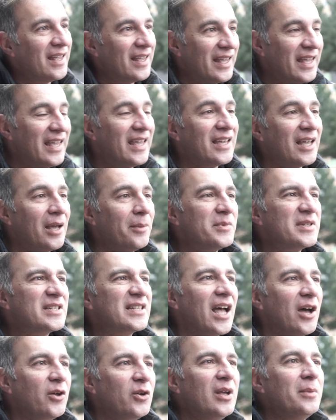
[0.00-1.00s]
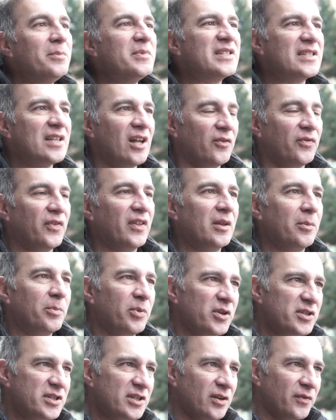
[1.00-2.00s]
He comes down himself in the
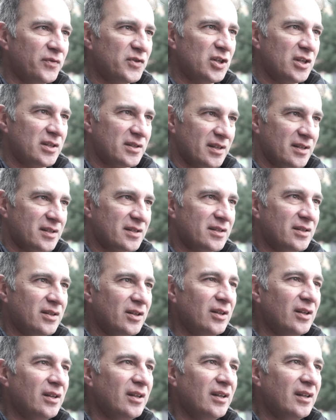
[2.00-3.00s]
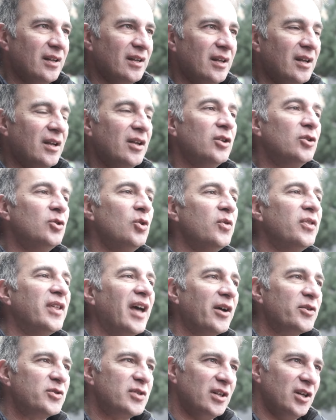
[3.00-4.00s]
person of Jesus
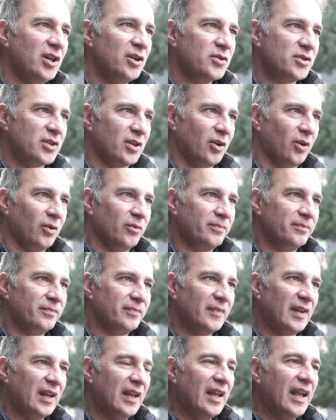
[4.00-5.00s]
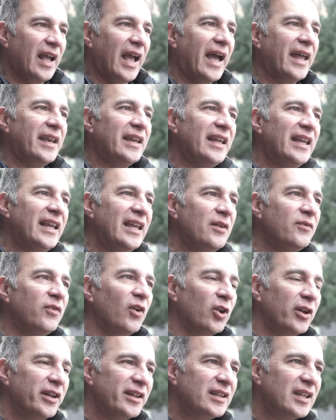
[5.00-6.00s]
2,000 years ago, and he
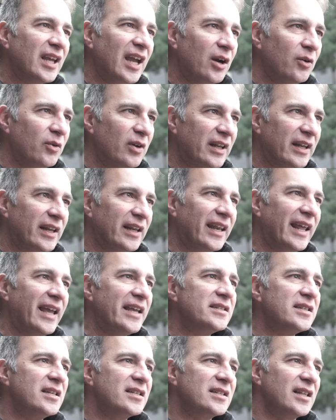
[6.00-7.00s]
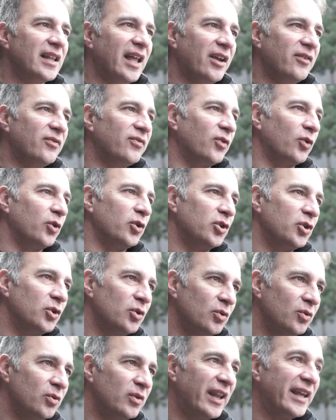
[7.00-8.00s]
voluntarily lays his life for
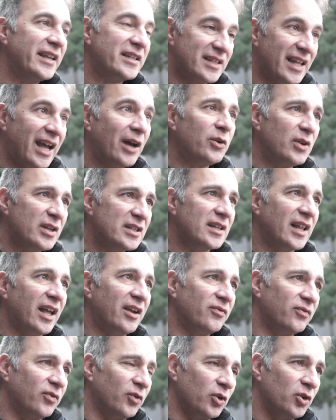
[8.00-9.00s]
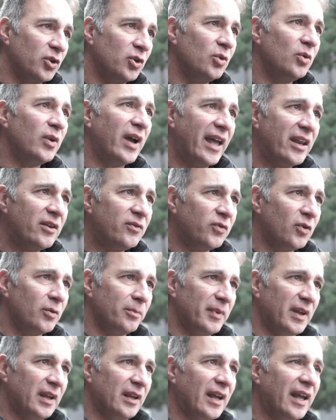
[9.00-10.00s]
you, lays down his life for you and for
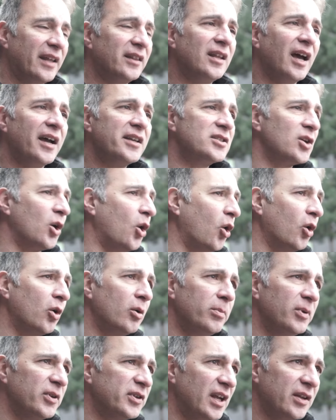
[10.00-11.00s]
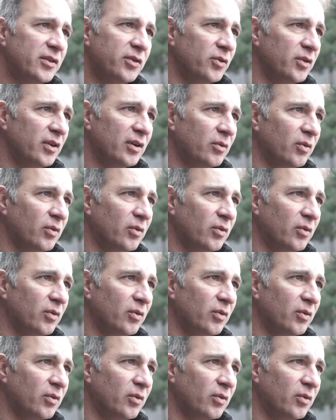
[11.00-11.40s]
me, and dies a horrible death on the